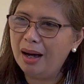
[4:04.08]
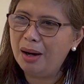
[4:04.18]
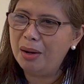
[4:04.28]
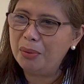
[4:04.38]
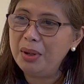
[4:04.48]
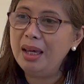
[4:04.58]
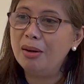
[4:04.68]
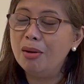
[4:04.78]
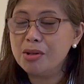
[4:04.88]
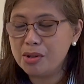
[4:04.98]
we
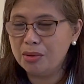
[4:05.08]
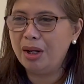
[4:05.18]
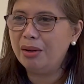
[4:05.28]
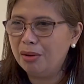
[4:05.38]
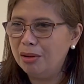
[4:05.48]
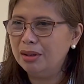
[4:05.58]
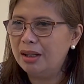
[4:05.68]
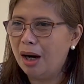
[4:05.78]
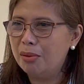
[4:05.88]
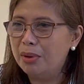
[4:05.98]
also enrolled
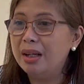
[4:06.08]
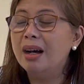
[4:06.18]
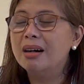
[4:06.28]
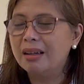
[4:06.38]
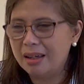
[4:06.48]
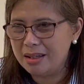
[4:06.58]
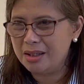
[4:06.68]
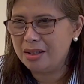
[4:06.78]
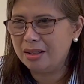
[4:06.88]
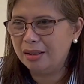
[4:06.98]
our youngest,
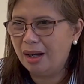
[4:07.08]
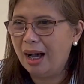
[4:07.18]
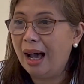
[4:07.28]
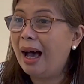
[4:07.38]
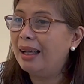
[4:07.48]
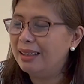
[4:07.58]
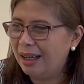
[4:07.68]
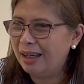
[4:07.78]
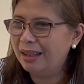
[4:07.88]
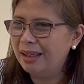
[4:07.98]
Ada.
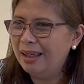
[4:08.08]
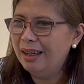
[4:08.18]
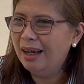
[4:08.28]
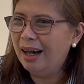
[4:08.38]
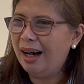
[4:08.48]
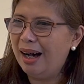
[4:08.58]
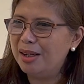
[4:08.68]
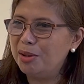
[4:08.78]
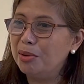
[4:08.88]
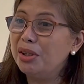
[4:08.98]
So
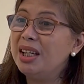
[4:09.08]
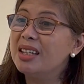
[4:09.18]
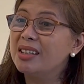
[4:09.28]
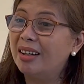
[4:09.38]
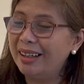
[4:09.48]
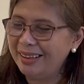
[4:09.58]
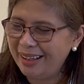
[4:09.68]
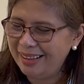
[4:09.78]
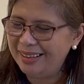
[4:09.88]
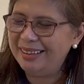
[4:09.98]
she
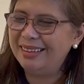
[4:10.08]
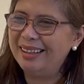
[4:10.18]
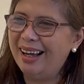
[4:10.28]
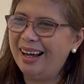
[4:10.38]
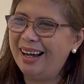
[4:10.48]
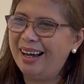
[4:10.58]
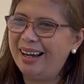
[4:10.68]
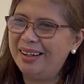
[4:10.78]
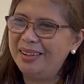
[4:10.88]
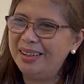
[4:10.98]
started
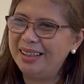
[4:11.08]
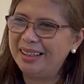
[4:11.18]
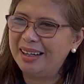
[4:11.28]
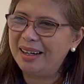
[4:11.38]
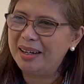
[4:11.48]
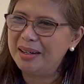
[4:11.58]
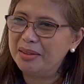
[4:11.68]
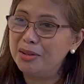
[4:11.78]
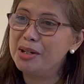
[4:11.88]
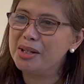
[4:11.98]
her
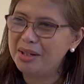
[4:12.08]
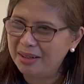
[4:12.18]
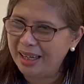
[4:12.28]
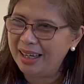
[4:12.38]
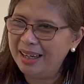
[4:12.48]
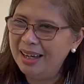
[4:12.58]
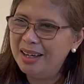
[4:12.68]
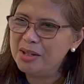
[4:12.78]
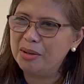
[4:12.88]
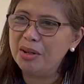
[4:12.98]
nursery, so
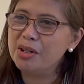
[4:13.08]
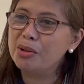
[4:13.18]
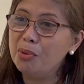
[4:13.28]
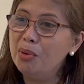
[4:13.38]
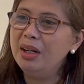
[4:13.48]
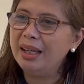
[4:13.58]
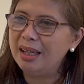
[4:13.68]
her schooling in the